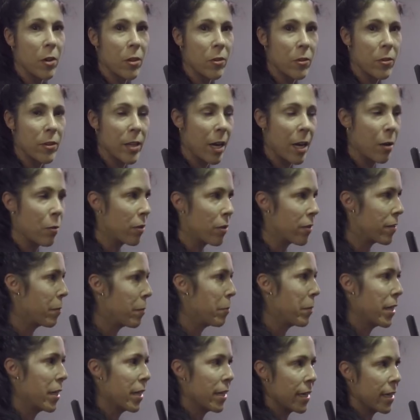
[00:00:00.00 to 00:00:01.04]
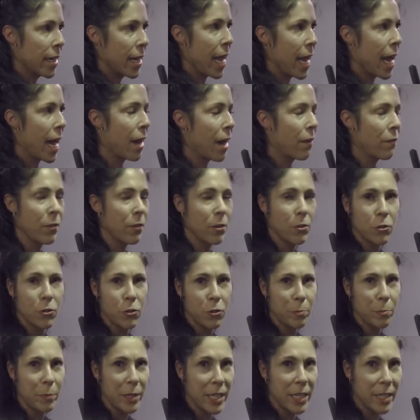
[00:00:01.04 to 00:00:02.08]
whether that was 1.5 minutes or
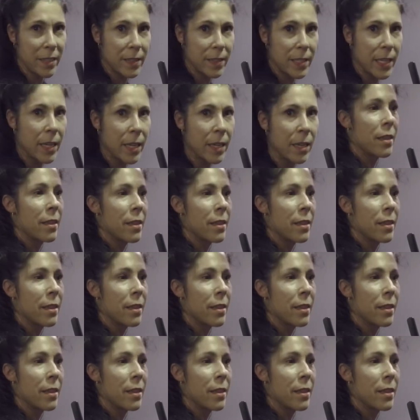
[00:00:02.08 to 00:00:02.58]
2 minutes.